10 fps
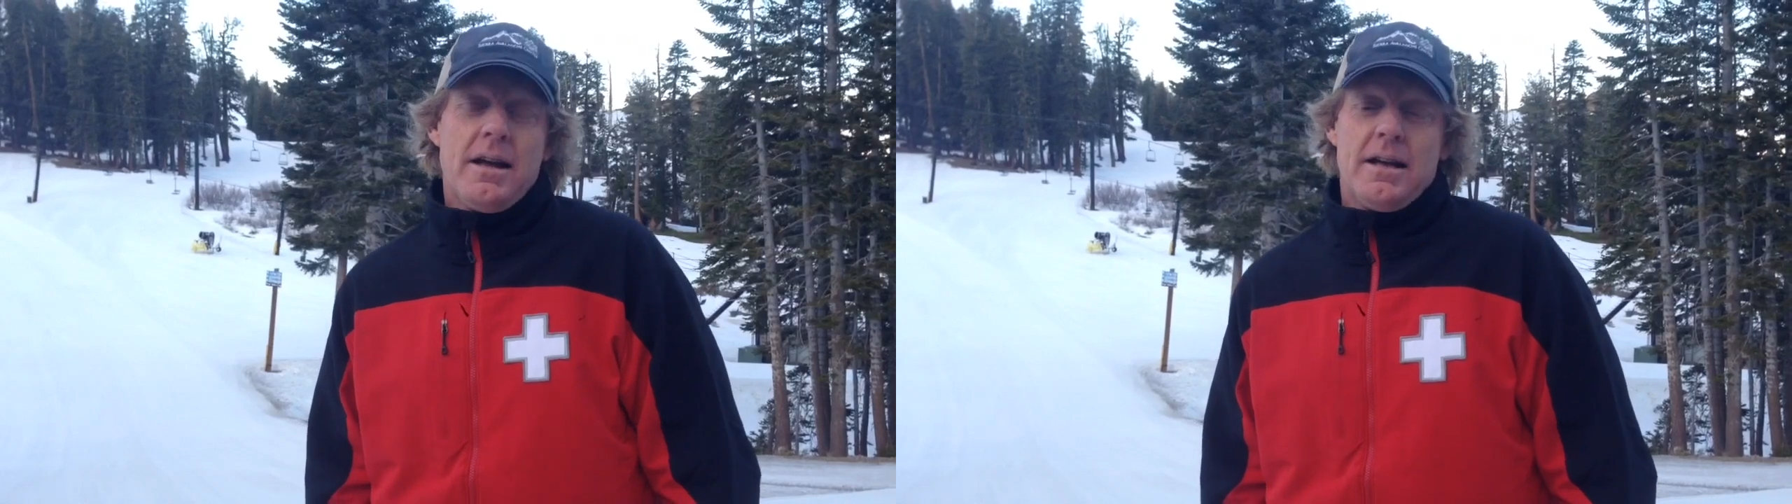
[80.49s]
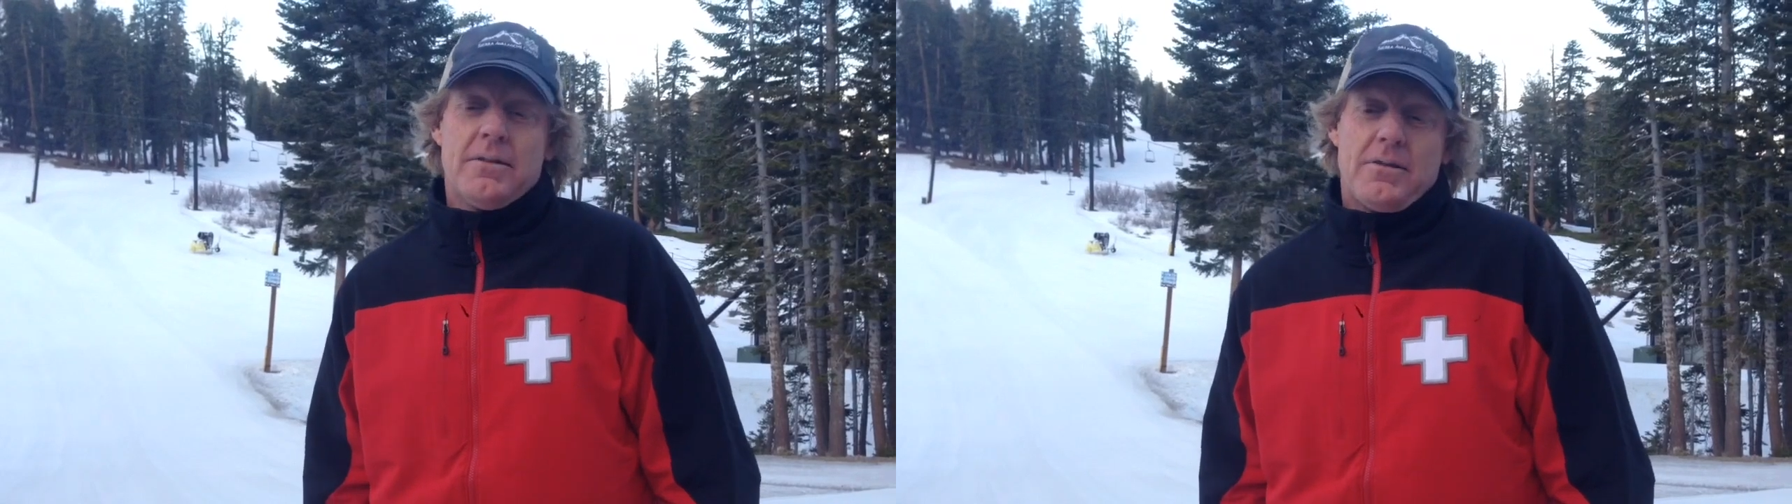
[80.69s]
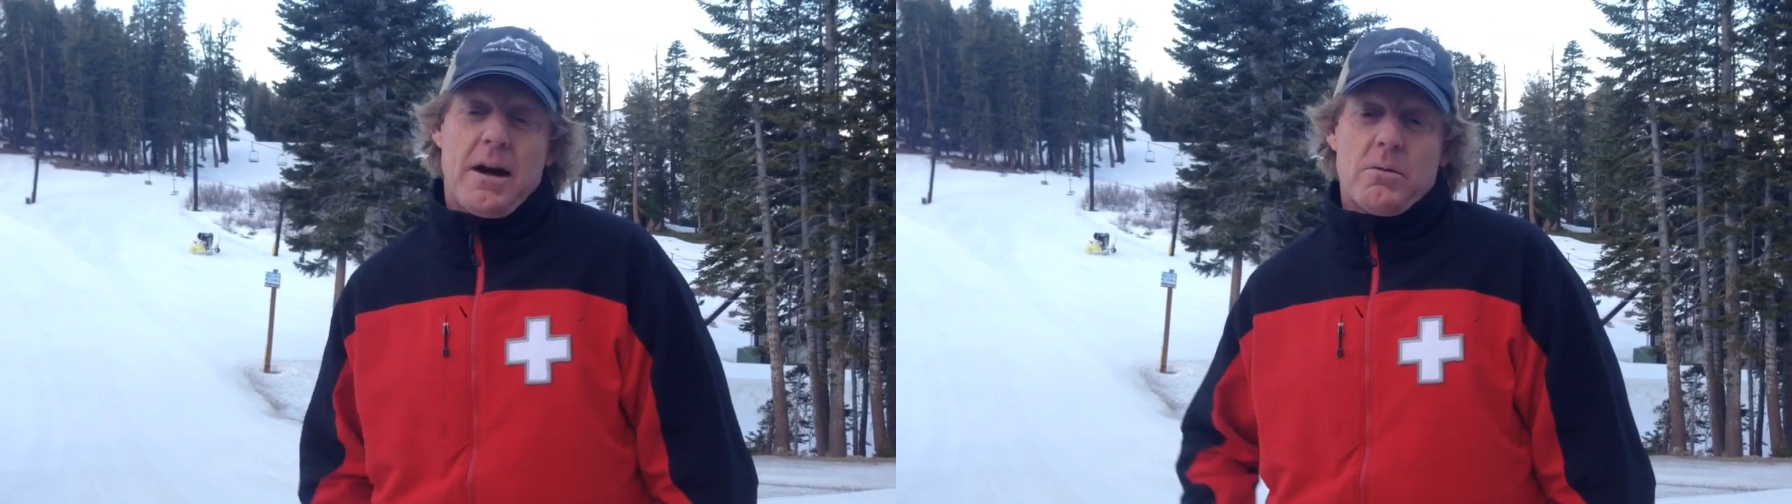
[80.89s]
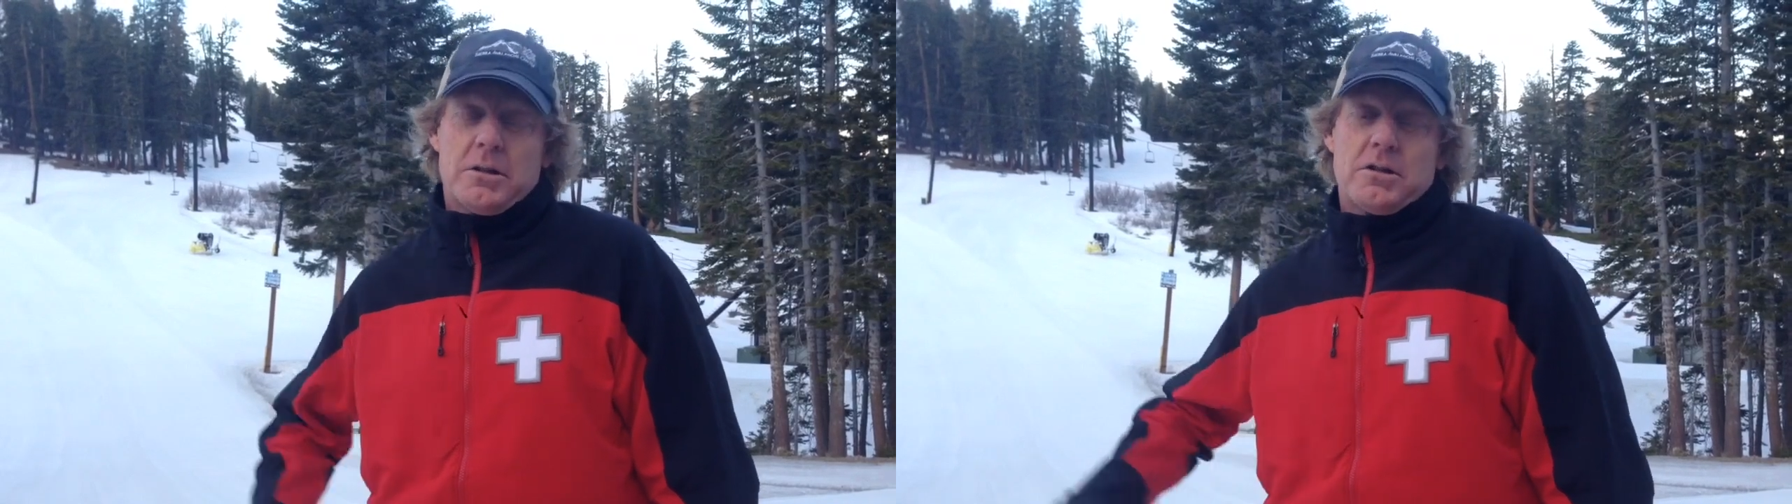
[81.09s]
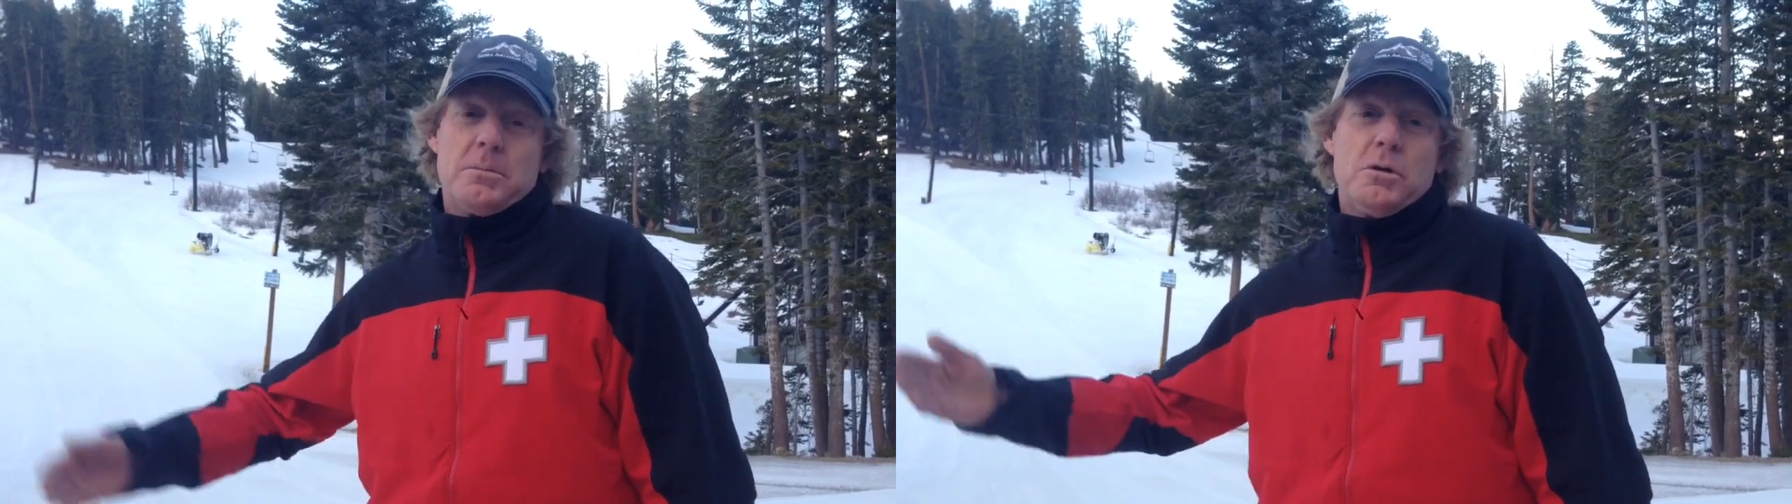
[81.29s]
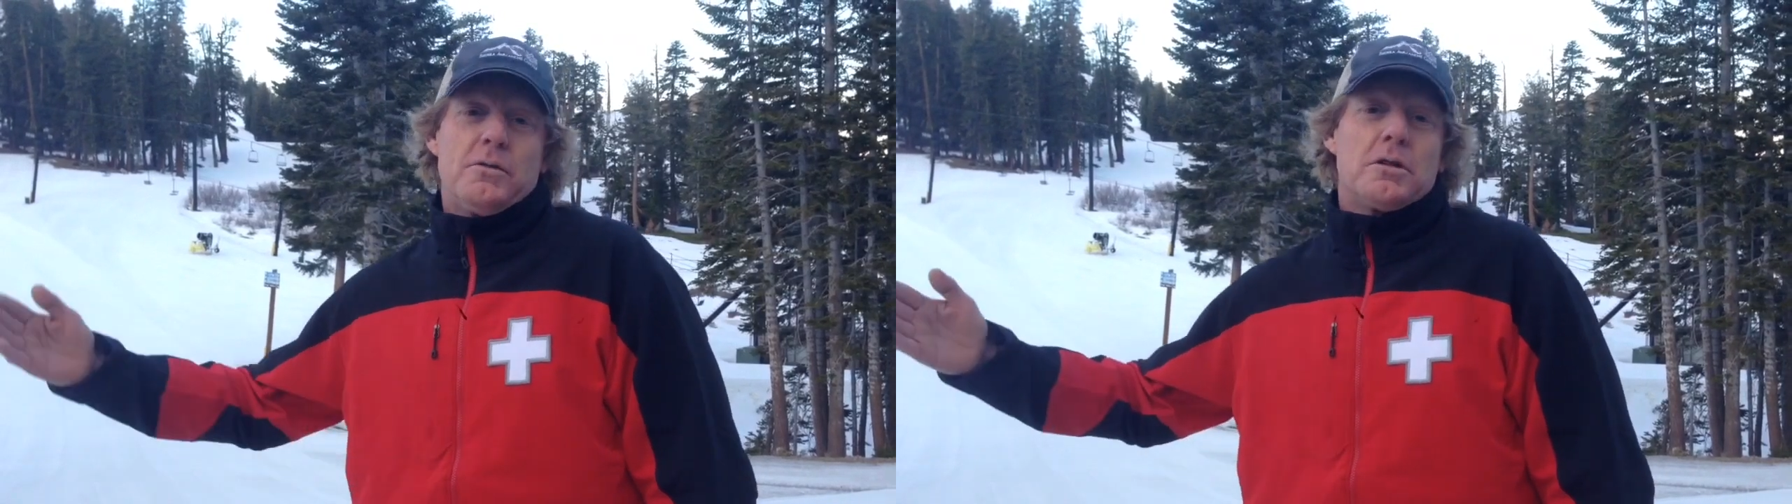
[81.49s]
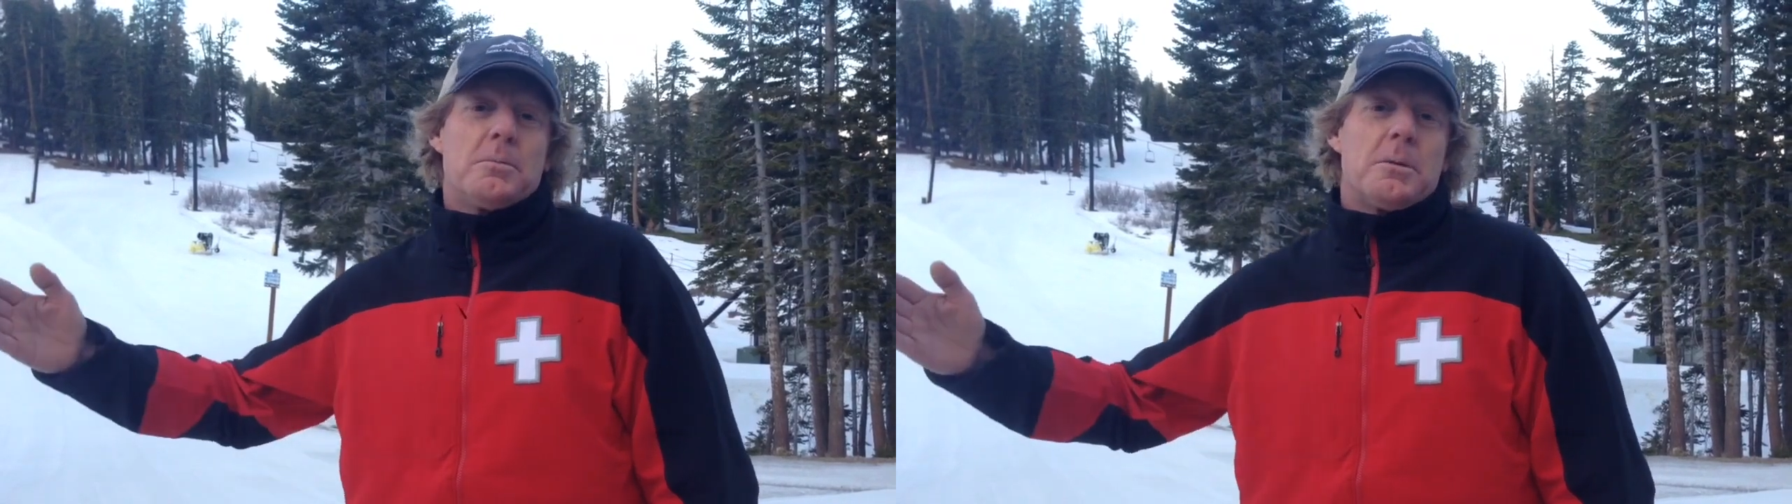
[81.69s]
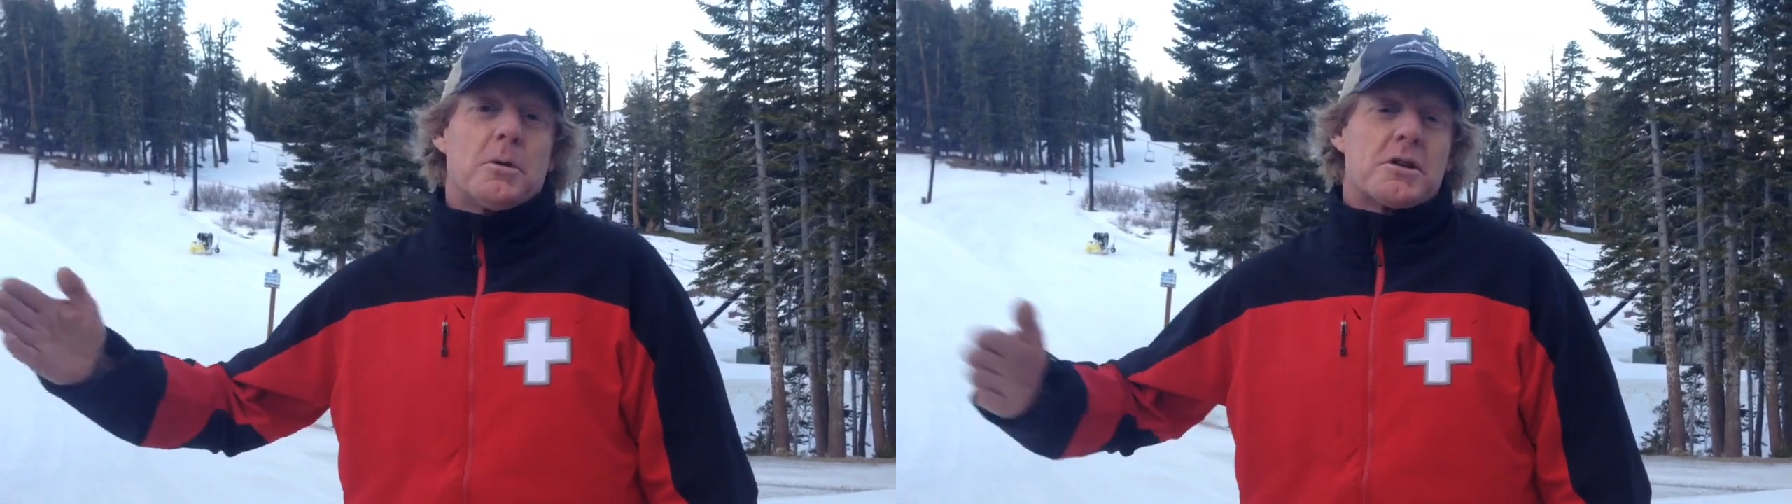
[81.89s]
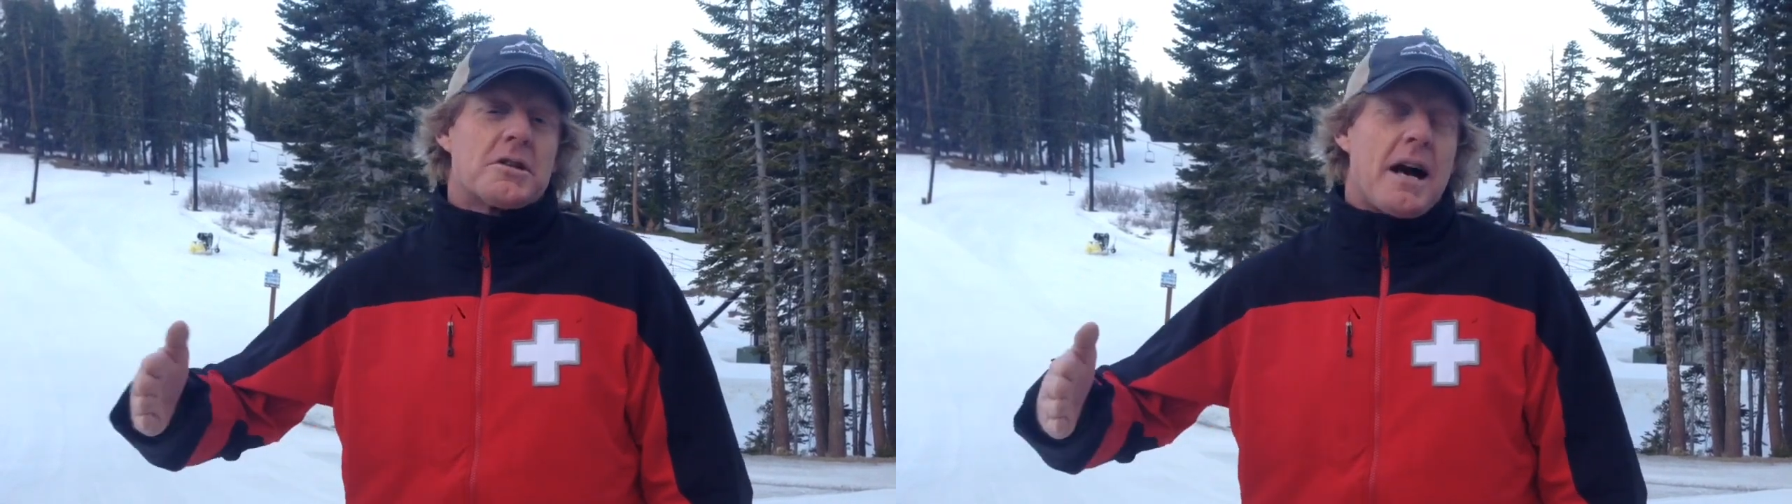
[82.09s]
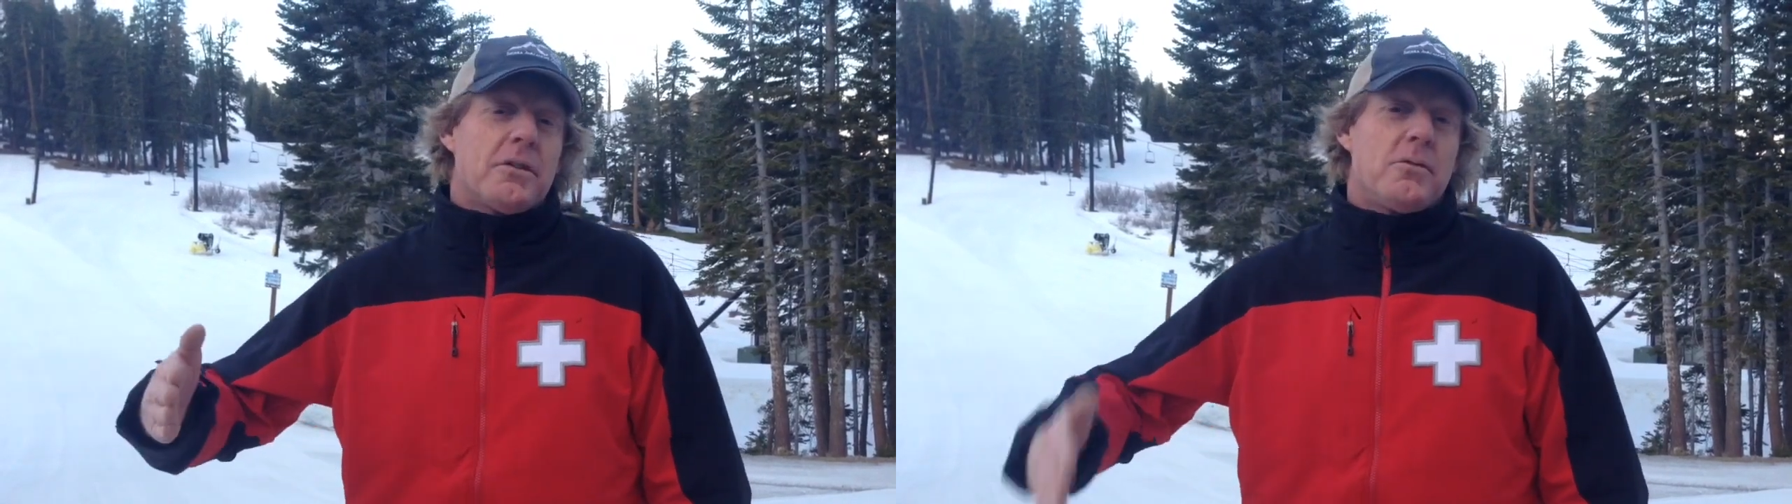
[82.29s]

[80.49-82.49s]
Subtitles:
If that wants to move a little bit more south